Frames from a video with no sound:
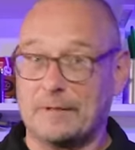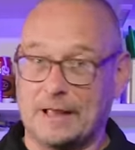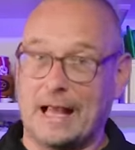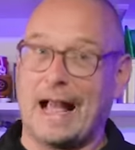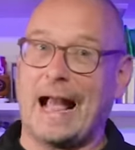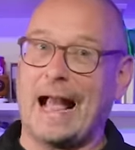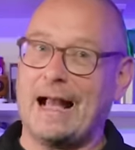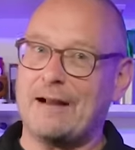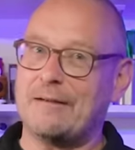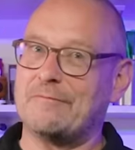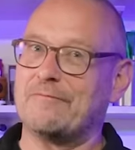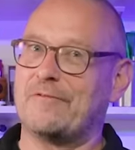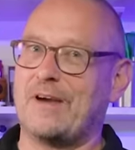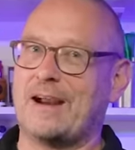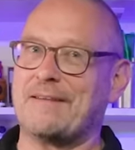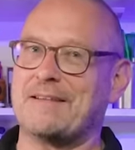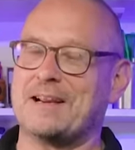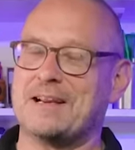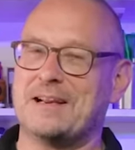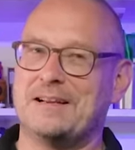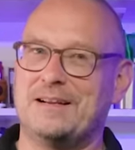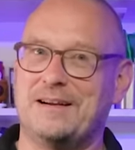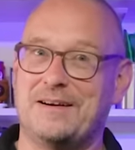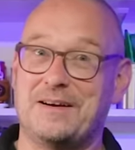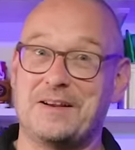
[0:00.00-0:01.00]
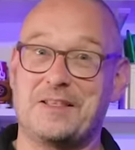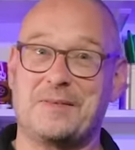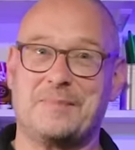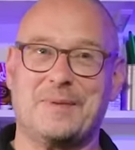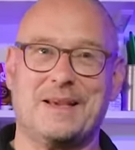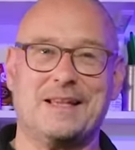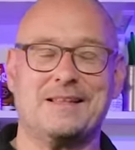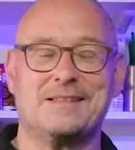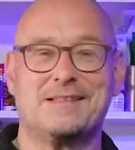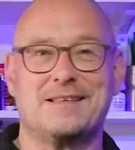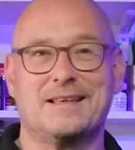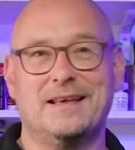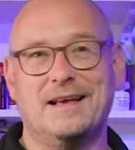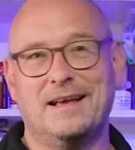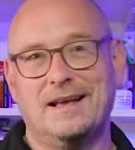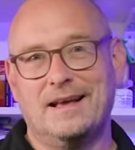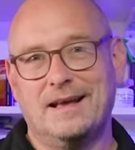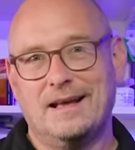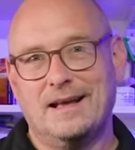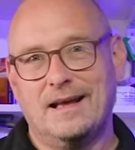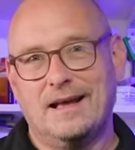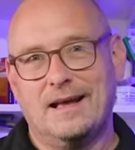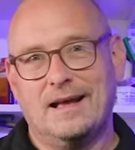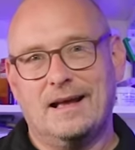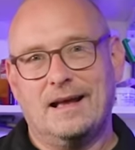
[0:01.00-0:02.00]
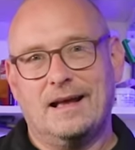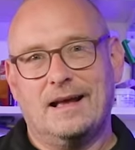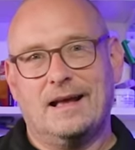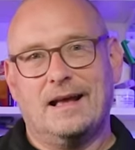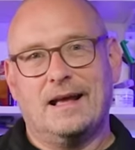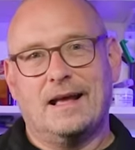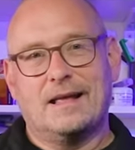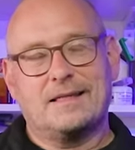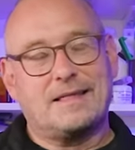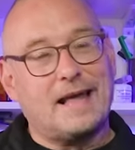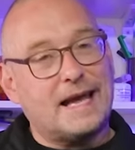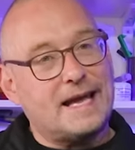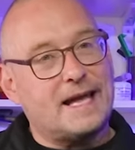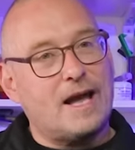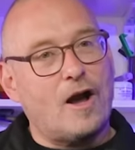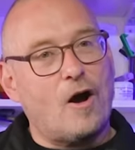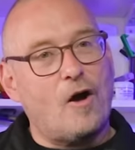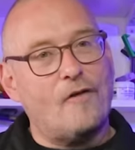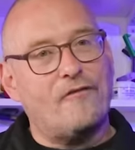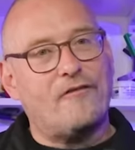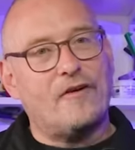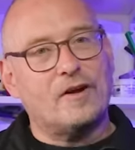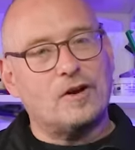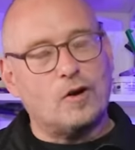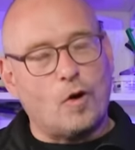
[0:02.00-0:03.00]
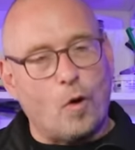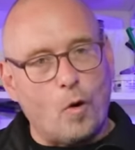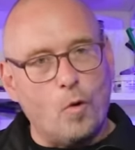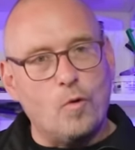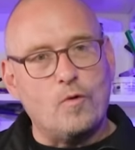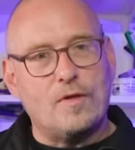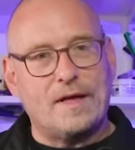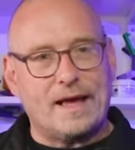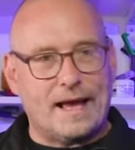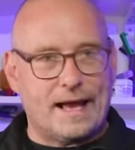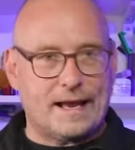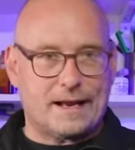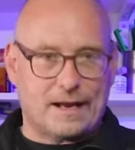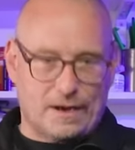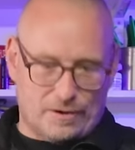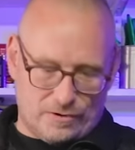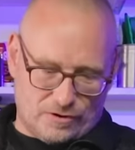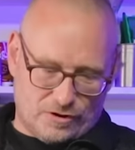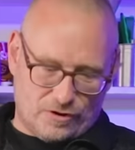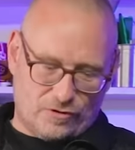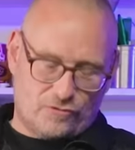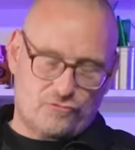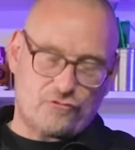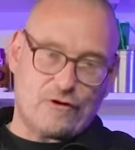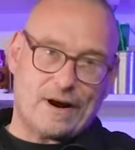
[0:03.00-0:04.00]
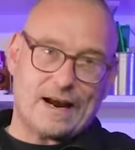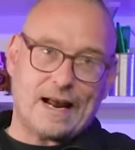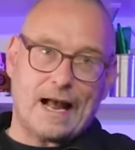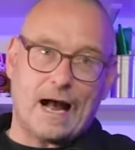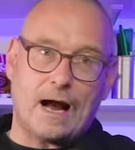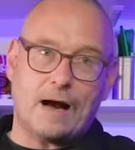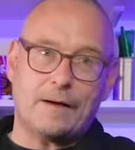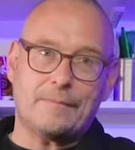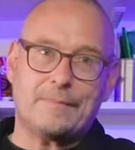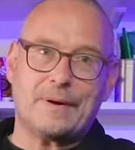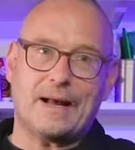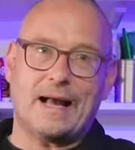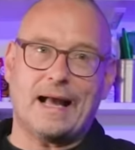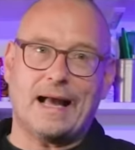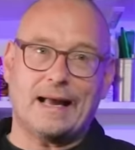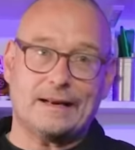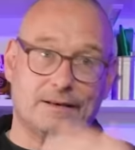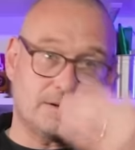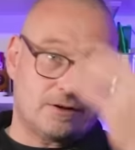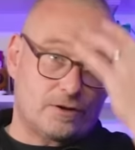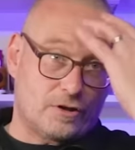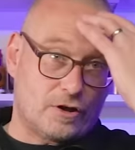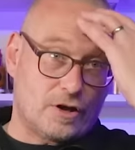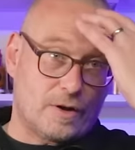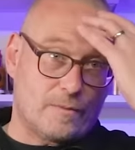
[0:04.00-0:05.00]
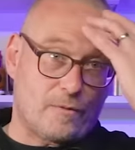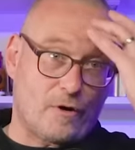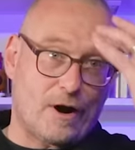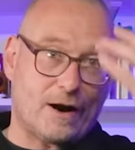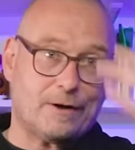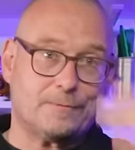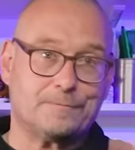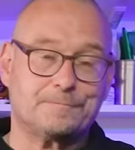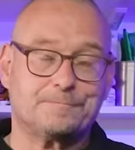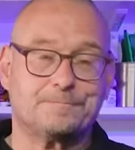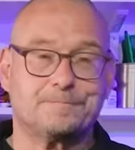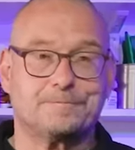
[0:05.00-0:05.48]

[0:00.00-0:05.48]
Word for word: at very high speeds. Take it off and all the air goes straight up and to your brow.